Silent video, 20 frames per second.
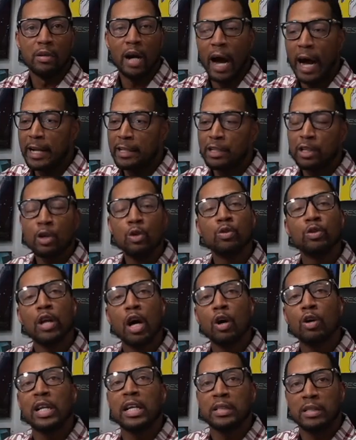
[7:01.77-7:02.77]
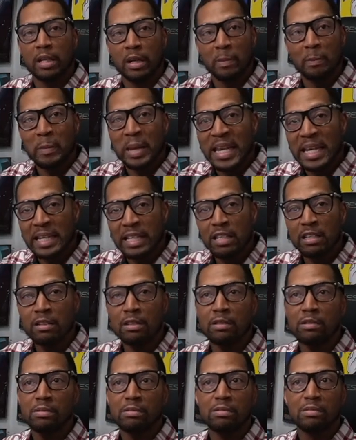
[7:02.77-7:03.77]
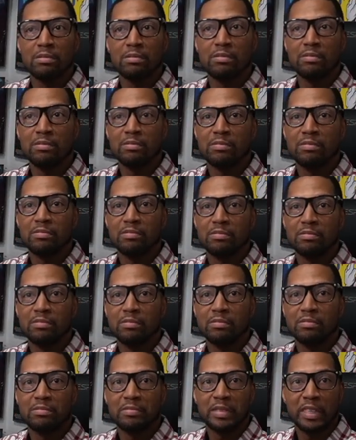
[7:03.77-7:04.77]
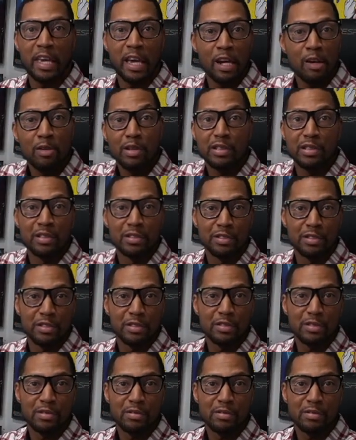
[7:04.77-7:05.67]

I do know that they're menial characters.